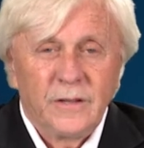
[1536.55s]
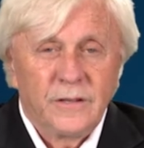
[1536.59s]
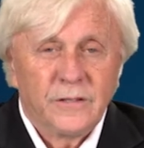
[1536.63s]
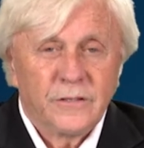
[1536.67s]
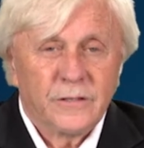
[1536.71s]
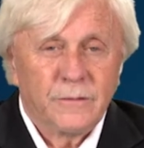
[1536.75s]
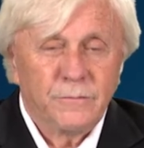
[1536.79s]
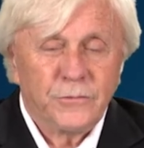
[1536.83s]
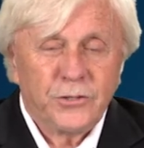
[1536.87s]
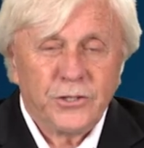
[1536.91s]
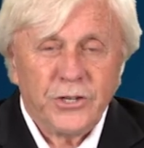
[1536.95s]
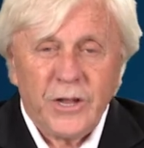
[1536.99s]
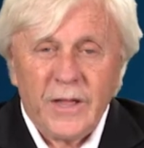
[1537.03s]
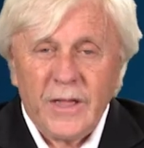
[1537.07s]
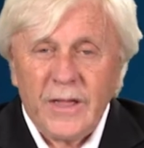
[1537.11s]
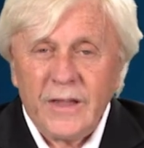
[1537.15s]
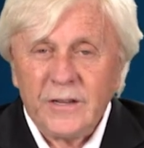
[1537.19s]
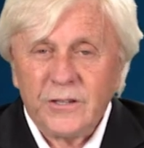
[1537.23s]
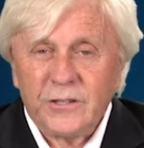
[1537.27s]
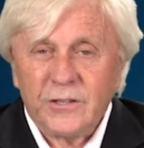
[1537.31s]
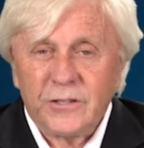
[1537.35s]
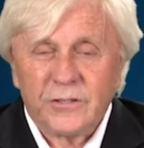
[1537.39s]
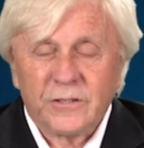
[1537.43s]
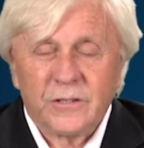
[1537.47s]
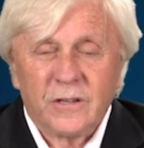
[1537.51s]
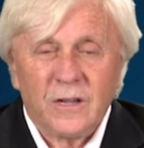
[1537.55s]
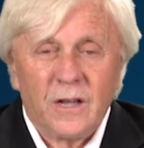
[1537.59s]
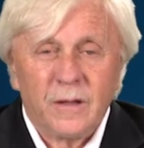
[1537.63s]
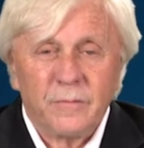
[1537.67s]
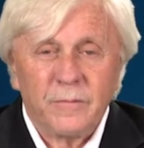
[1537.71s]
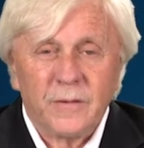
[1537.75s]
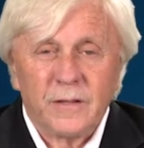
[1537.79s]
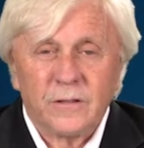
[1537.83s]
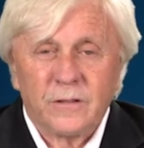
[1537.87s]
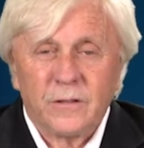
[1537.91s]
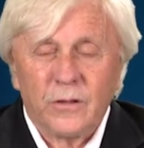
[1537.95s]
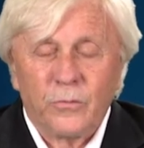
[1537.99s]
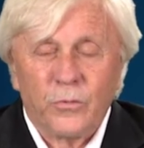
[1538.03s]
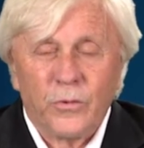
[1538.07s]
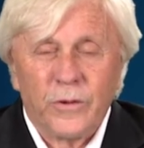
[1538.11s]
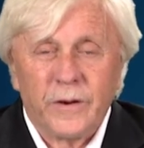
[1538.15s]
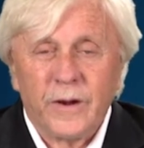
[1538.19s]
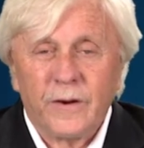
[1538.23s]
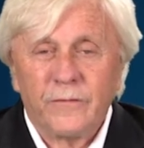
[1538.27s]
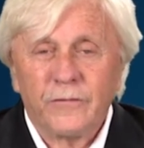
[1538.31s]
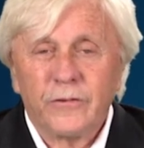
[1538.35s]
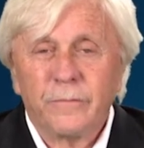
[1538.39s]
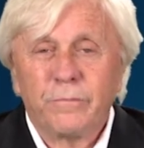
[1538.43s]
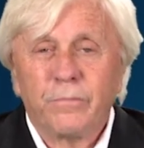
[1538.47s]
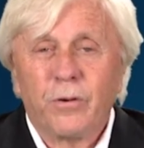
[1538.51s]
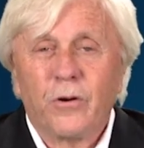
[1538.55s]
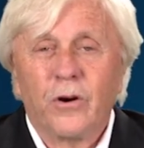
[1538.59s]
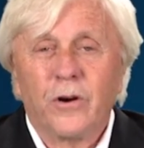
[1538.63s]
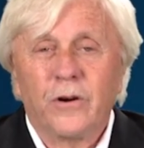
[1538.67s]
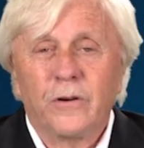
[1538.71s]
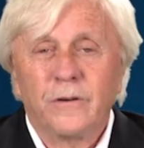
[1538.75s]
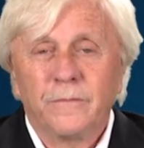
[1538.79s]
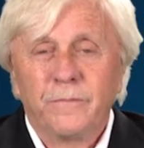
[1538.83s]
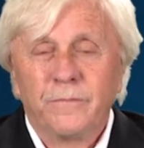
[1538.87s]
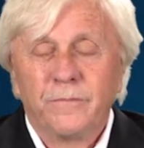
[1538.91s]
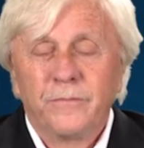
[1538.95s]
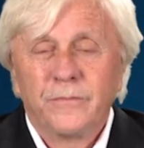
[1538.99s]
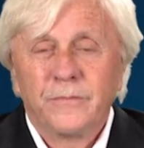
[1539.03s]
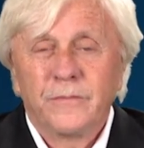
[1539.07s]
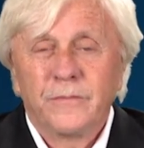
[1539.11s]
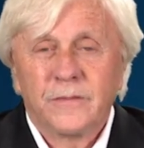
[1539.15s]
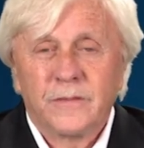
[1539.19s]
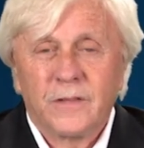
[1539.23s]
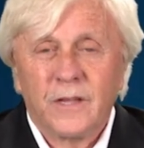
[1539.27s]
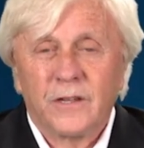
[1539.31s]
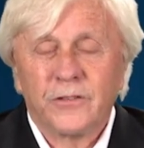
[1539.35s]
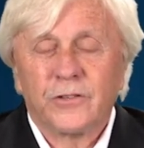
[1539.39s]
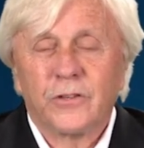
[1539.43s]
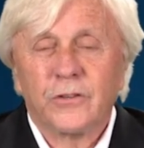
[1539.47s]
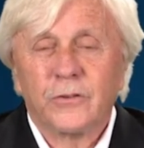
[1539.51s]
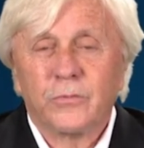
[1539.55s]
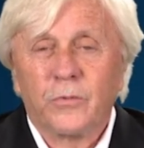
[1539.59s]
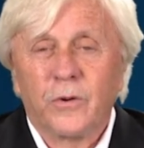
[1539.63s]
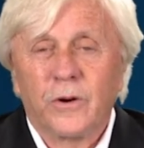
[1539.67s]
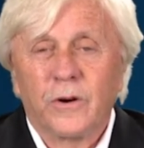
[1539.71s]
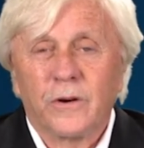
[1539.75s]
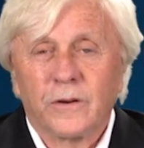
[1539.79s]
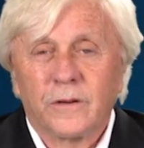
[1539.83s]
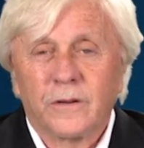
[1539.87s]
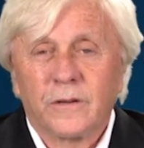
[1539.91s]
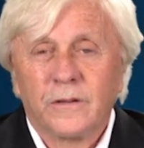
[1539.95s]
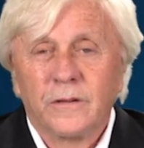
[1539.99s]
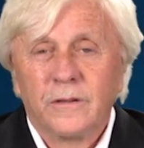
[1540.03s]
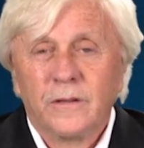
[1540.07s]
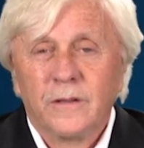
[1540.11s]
some change is coming to whatever part doesn't work.